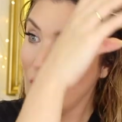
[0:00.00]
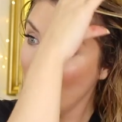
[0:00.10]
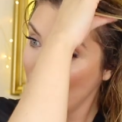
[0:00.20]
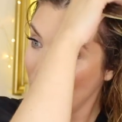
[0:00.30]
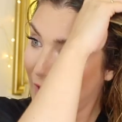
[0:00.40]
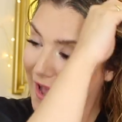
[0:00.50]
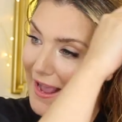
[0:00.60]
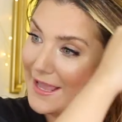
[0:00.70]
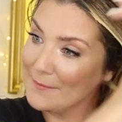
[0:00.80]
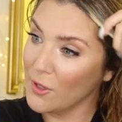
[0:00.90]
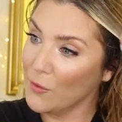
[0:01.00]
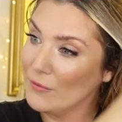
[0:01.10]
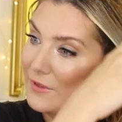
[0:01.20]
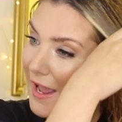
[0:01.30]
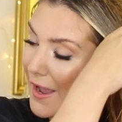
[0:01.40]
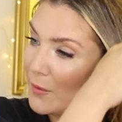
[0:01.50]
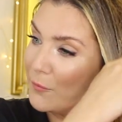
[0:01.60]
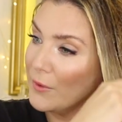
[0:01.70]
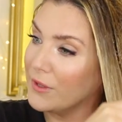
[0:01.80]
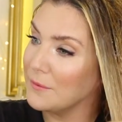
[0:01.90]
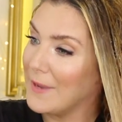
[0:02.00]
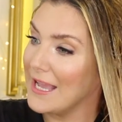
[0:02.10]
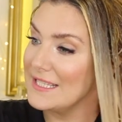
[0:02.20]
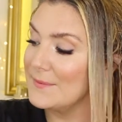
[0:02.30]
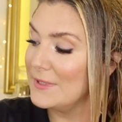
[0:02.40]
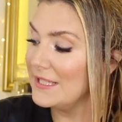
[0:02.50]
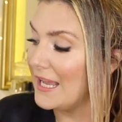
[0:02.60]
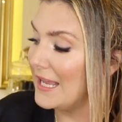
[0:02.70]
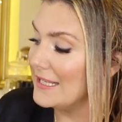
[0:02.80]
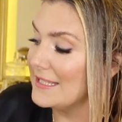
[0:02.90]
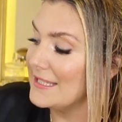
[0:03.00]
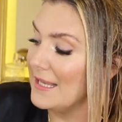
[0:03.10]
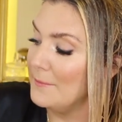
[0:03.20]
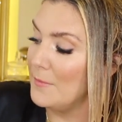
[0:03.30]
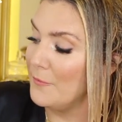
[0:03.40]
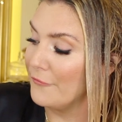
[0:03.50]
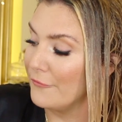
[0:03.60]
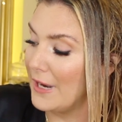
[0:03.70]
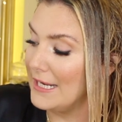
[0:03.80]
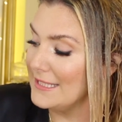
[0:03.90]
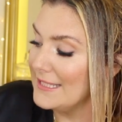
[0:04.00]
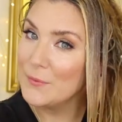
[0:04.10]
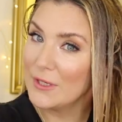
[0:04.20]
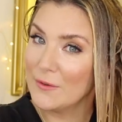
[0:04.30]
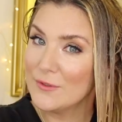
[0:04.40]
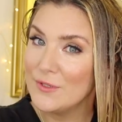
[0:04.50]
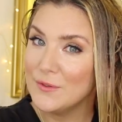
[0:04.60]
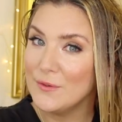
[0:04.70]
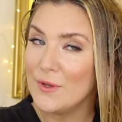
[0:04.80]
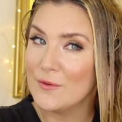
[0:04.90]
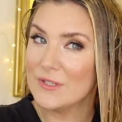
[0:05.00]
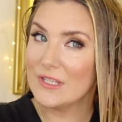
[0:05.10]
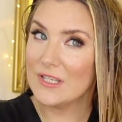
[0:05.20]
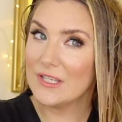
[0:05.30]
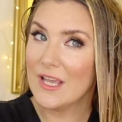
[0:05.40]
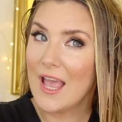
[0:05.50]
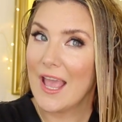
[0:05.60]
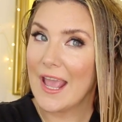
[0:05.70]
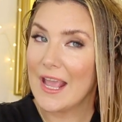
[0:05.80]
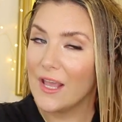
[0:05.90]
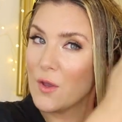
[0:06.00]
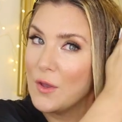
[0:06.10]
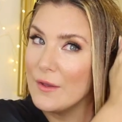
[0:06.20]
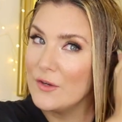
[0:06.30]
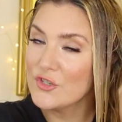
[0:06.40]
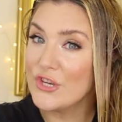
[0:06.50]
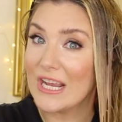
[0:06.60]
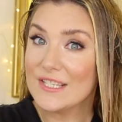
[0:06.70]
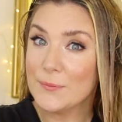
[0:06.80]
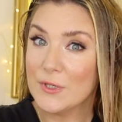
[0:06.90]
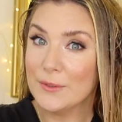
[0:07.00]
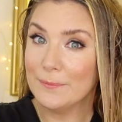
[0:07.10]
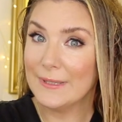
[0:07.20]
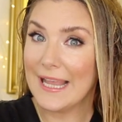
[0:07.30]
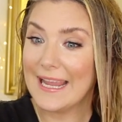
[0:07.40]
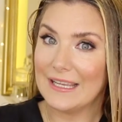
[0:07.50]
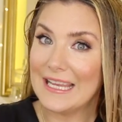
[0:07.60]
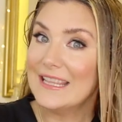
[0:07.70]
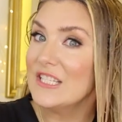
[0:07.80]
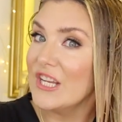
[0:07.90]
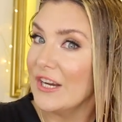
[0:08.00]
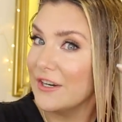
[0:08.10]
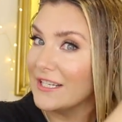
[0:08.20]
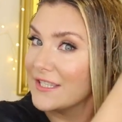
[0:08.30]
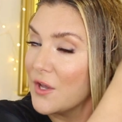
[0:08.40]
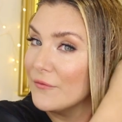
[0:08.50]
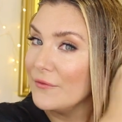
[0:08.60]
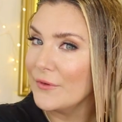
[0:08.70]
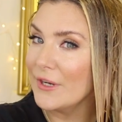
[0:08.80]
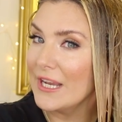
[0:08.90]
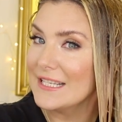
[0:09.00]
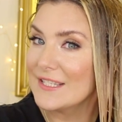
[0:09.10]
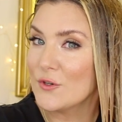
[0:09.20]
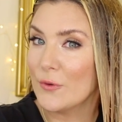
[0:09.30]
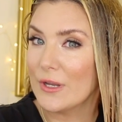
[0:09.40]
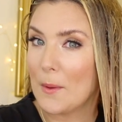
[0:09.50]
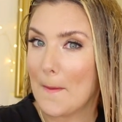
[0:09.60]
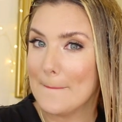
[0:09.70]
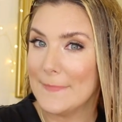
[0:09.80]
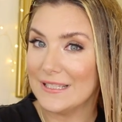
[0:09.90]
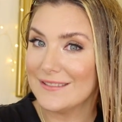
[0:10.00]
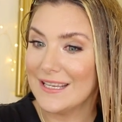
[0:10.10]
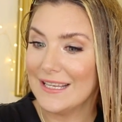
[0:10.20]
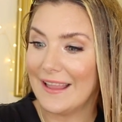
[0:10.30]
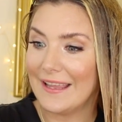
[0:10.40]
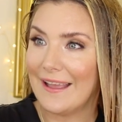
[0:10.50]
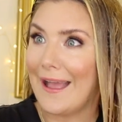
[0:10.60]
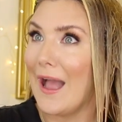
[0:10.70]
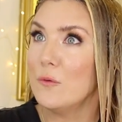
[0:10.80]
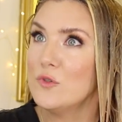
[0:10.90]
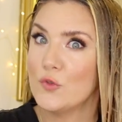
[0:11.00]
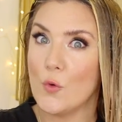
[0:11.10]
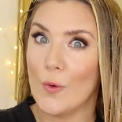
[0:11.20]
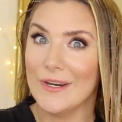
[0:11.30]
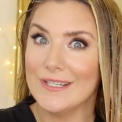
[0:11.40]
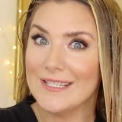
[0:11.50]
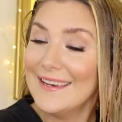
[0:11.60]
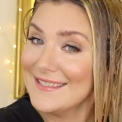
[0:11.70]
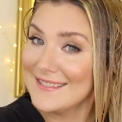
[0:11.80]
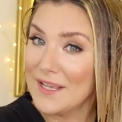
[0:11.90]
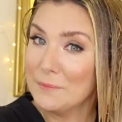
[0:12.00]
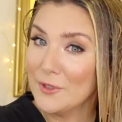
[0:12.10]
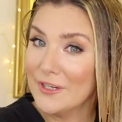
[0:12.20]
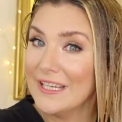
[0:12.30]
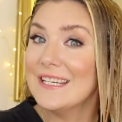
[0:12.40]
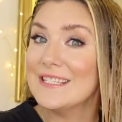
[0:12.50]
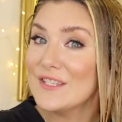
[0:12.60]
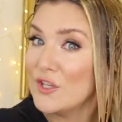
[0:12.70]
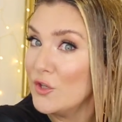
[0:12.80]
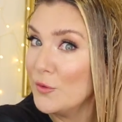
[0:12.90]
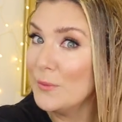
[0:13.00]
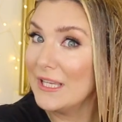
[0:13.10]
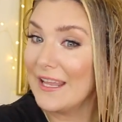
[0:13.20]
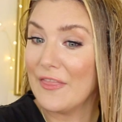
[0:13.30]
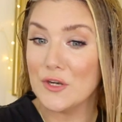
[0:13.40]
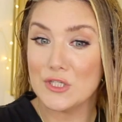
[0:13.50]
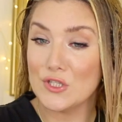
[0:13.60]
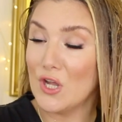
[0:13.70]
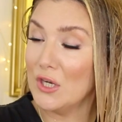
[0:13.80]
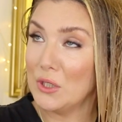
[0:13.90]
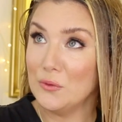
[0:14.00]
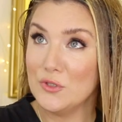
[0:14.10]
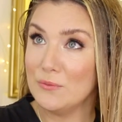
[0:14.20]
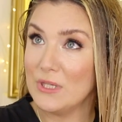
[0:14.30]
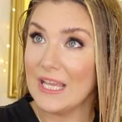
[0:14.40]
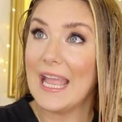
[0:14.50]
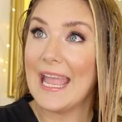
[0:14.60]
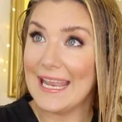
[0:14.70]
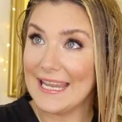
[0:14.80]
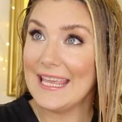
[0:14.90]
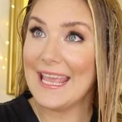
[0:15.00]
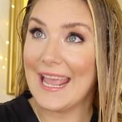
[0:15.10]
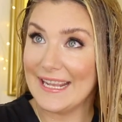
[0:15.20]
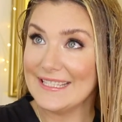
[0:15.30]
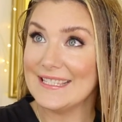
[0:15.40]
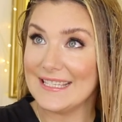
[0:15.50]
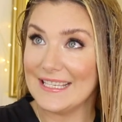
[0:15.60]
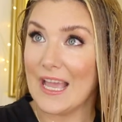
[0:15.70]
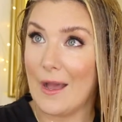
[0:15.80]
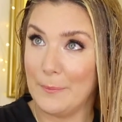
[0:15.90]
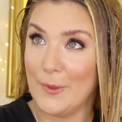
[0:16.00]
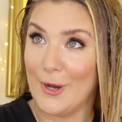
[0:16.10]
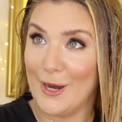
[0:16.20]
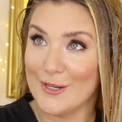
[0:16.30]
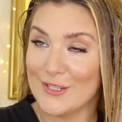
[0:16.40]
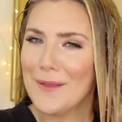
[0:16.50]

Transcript: Oh, I am going out with my husband and some friends. We're going to go see a Shakespeare play in the terrace of a very historic building, like outdoors. It is summer, it is humid, there's not going to be any AC up there.